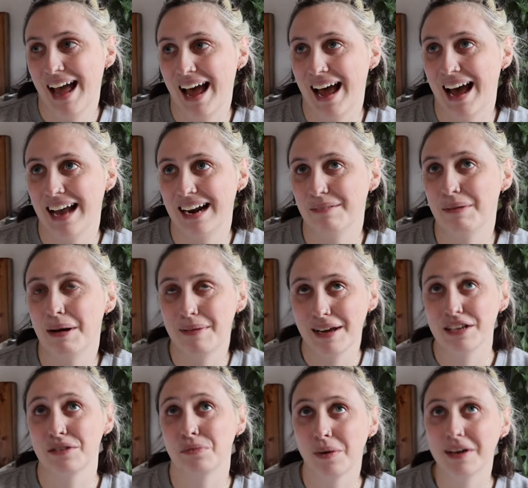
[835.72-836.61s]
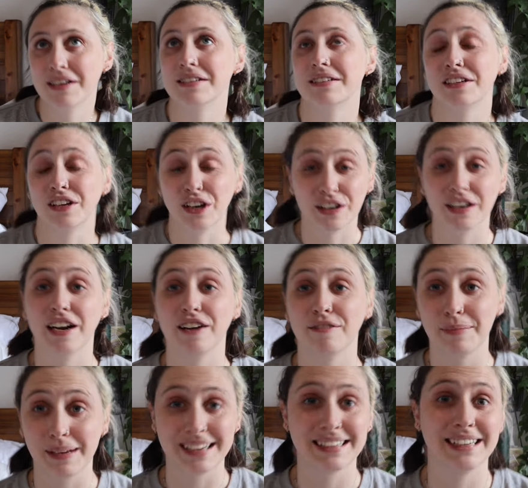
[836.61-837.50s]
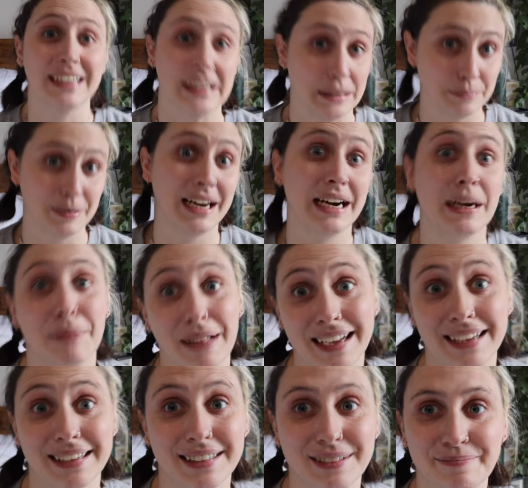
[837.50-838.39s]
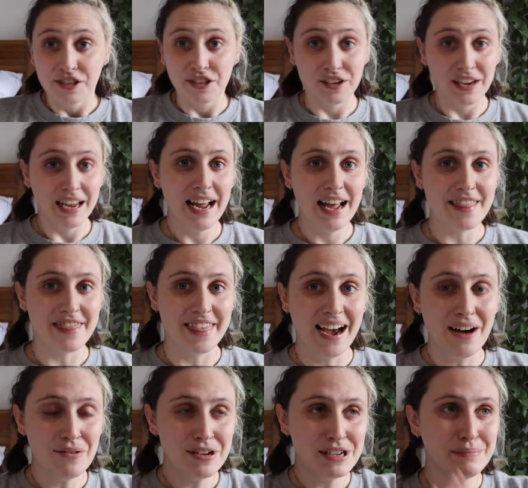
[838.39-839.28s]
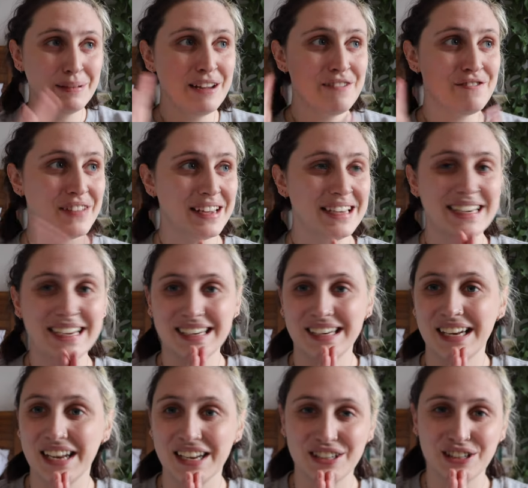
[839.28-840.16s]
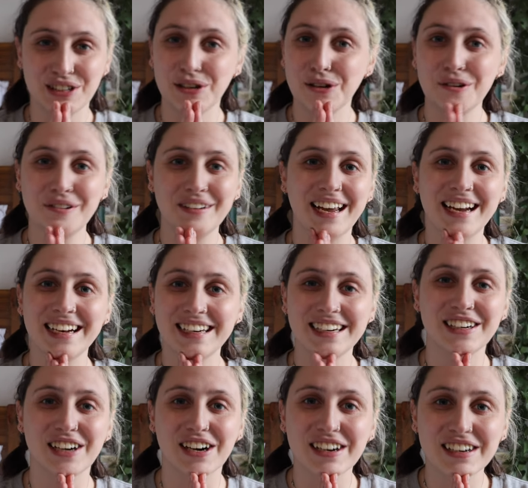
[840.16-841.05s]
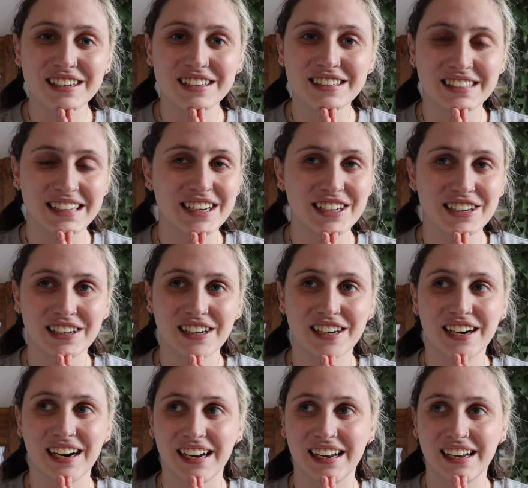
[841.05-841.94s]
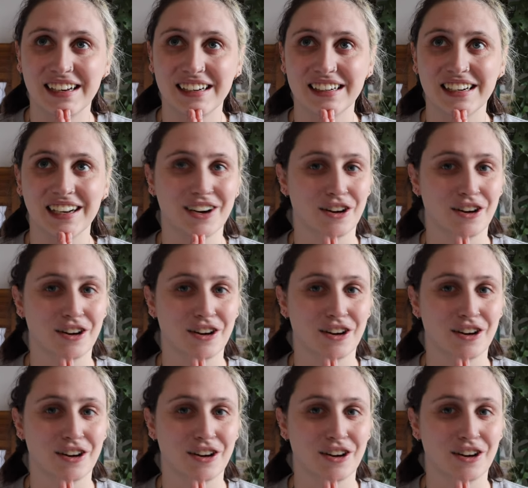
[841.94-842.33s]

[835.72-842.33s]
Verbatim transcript: and my best was good enough because I didn't buy any plants. So yeah, that was my visit to Langton Garden Center and